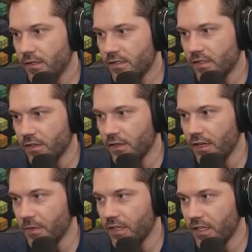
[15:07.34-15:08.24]
So
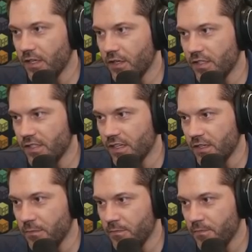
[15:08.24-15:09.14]
I'm gonna cook
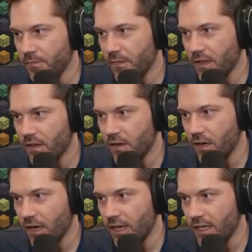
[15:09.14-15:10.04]
some. All
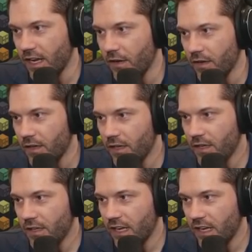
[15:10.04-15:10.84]
right. Now, um.